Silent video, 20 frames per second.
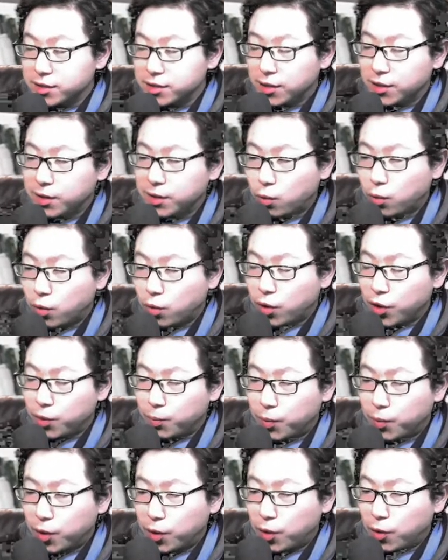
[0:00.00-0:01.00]
the word
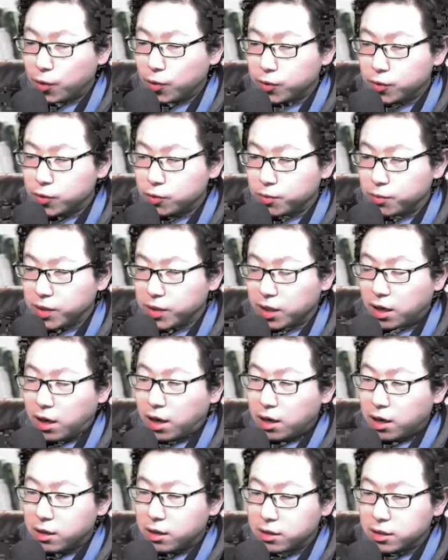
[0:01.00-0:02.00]
Boro to be
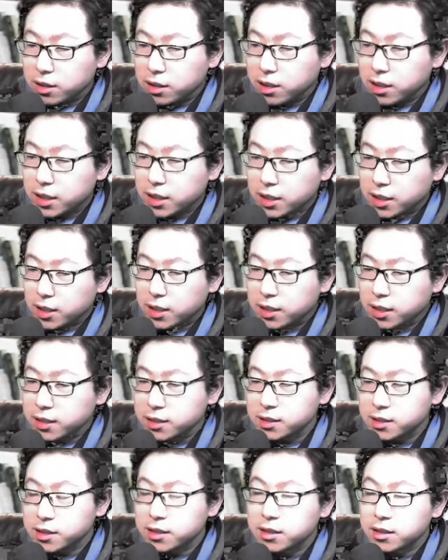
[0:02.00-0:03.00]
art
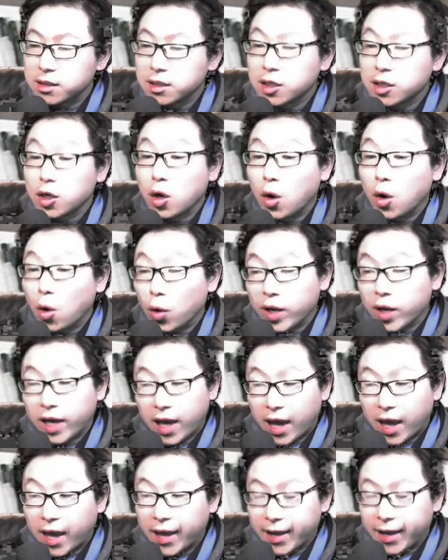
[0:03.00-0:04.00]
is
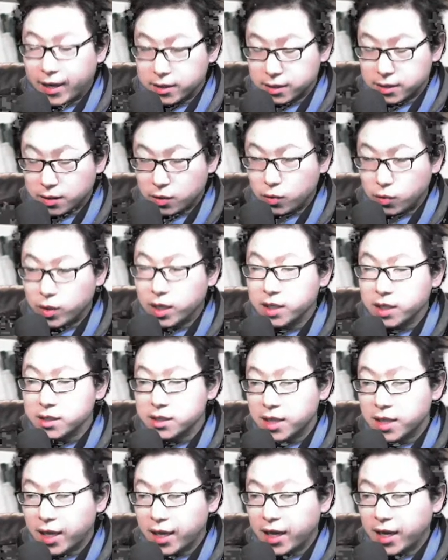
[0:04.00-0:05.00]
okay as long as
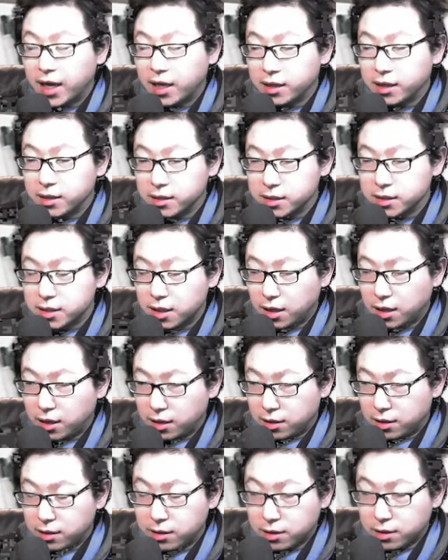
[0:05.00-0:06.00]
they
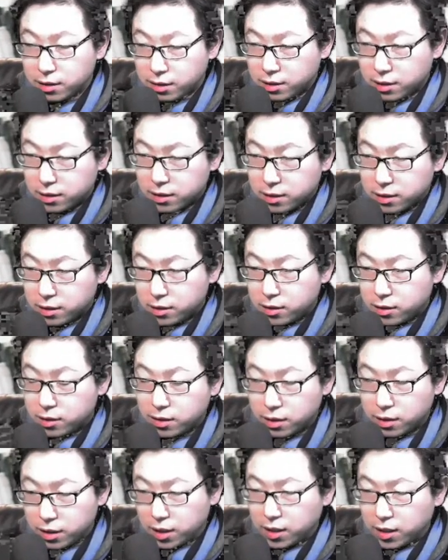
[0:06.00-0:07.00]
understand
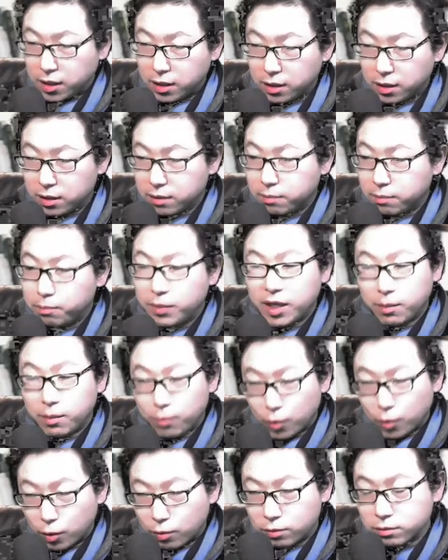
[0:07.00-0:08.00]
the
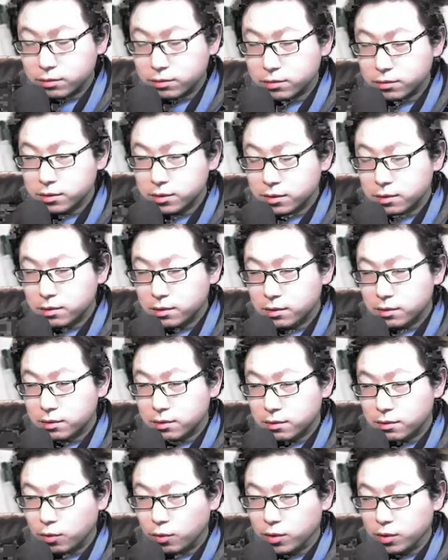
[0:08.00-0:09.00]
people
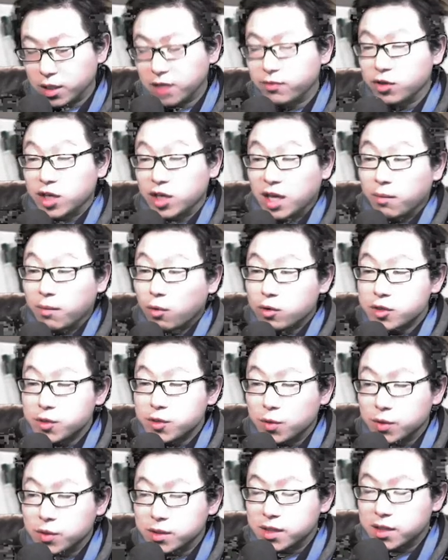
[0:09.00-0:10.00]
or even
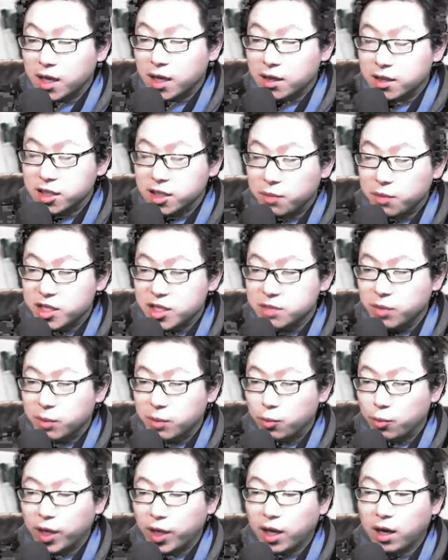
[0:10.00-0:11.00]
emotions that Japanese
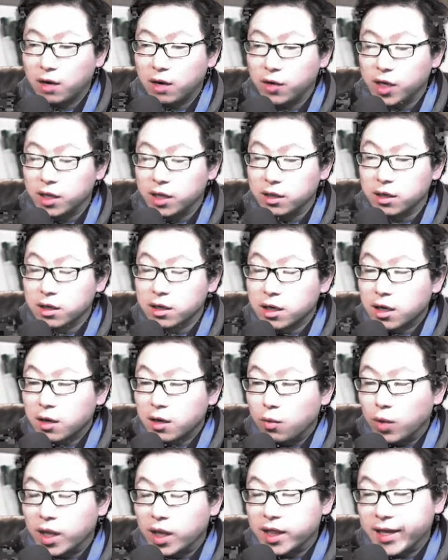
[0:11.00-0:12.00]
people carried
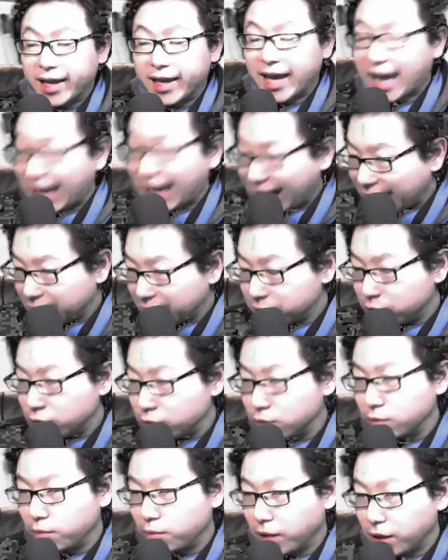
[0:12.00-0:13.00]
when they had
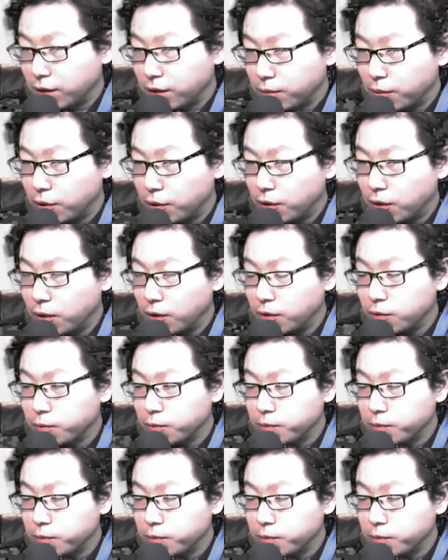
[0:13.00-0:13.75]
to make Boro.